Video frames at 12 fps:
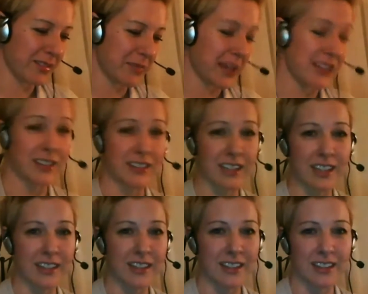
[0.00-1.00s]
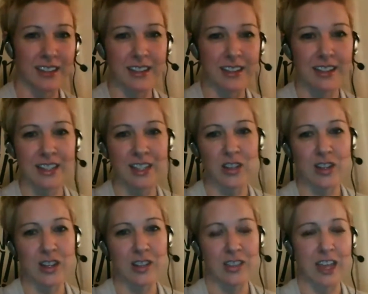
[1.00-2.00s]
Basically, you know,
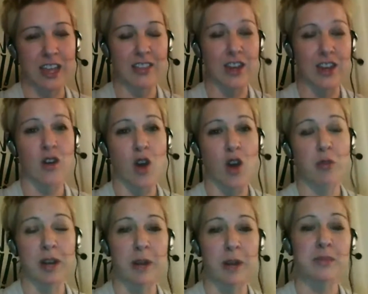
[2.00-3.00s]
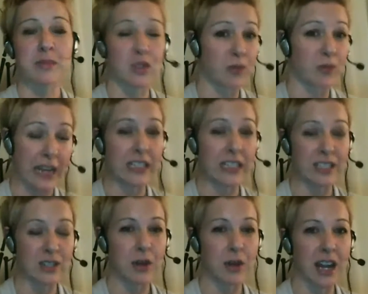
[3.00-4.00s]
they don't open up directly
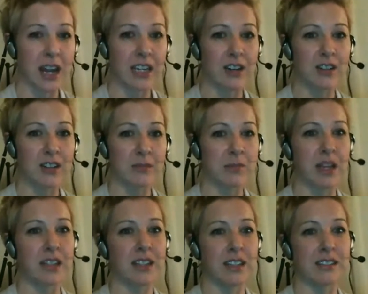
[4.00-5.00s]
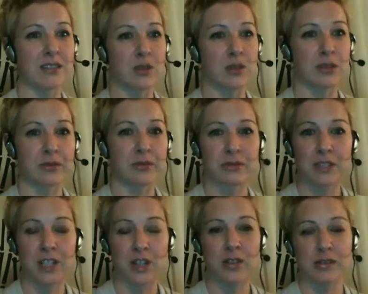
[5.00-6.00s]
to Riot gear, but it sort of,
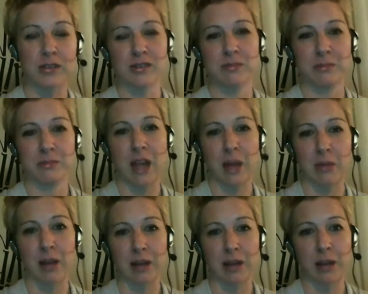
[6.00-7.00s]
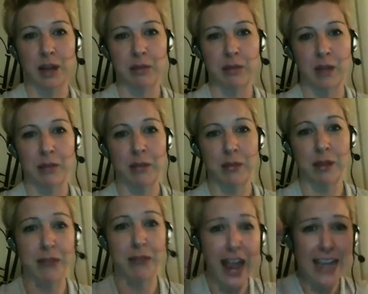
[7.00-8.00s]
you know, goes blah blah blah blah blah blah blah.
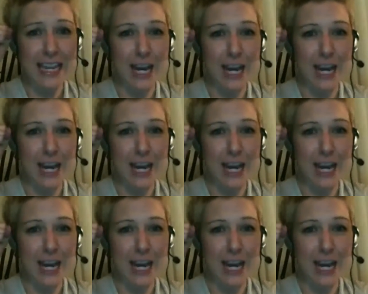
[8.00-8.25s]
Riot